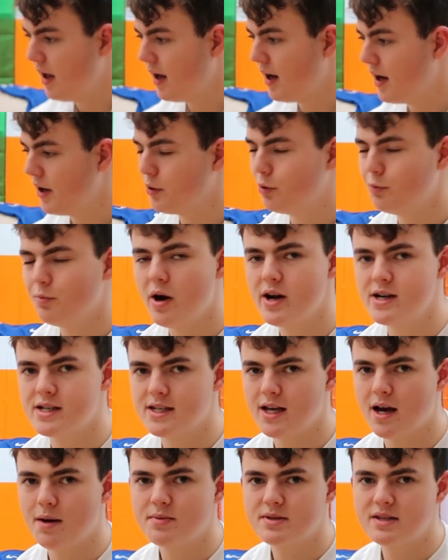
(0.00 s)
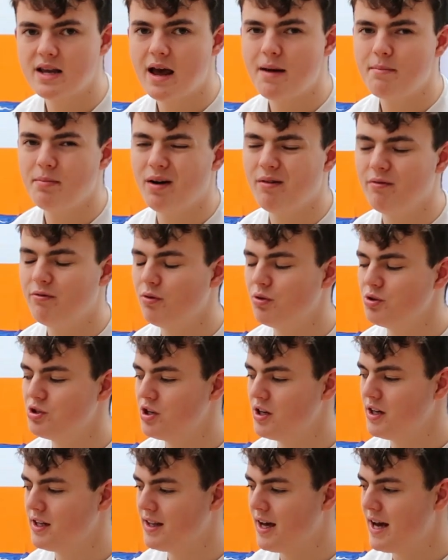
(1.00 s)
an almighty upset, but
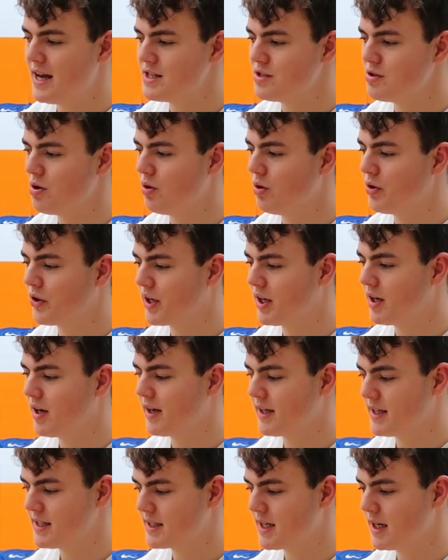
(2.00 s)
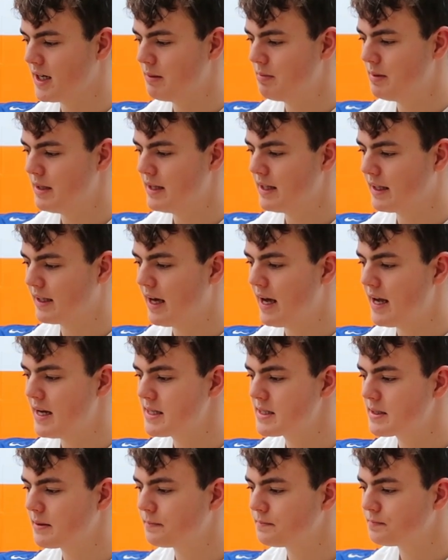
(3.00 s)
unfortunately that is not looking like it's going to be the
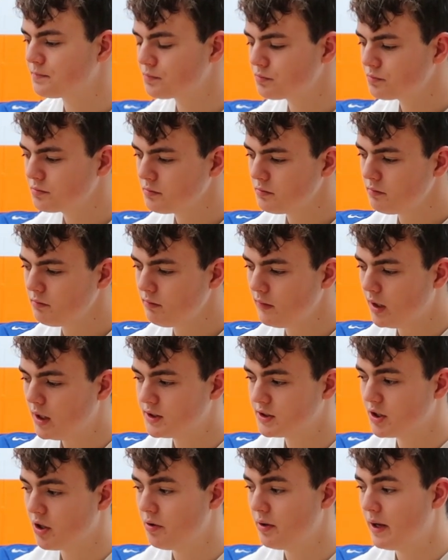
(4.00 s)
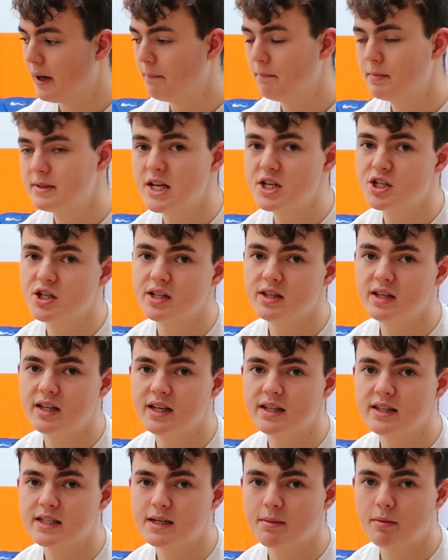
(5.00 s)
case. So yeah,
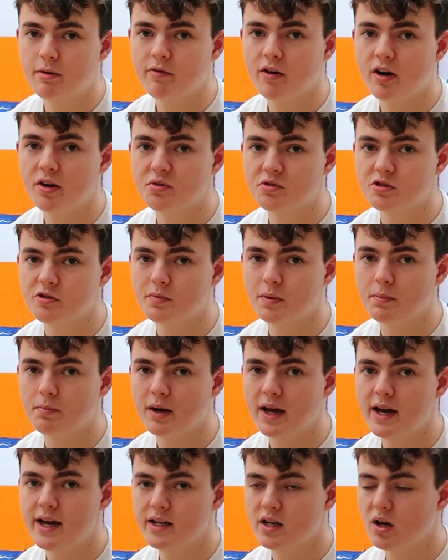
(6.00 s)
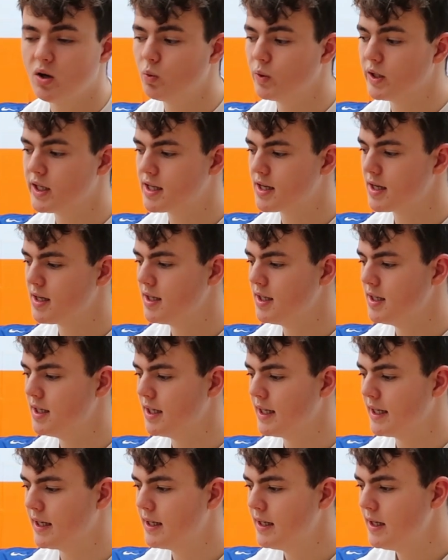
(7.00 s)
potentially the semi-finals have been played a week
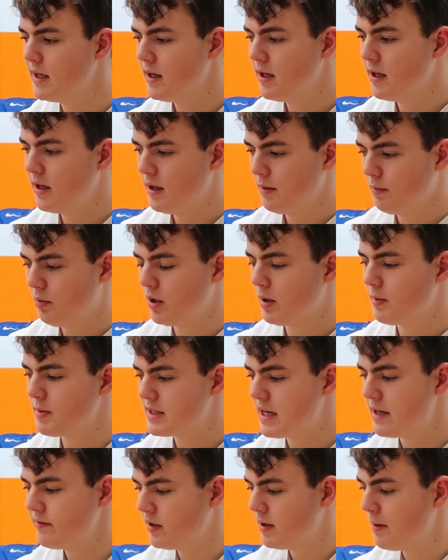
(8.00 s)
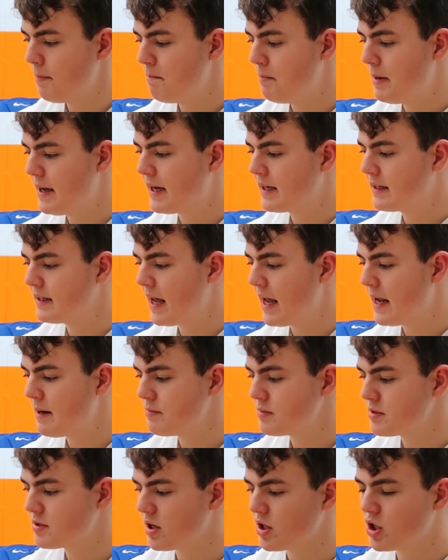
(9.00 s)
early. Point number seven, big
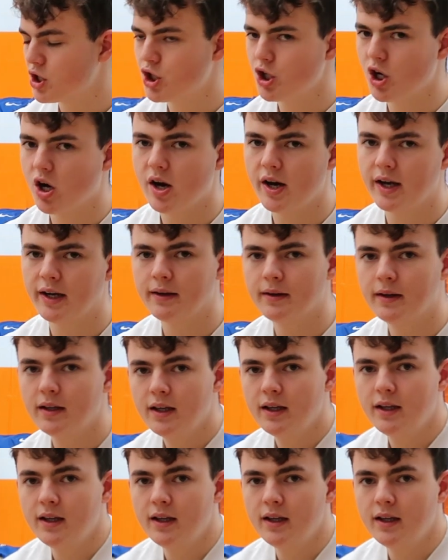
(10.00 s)
names shine.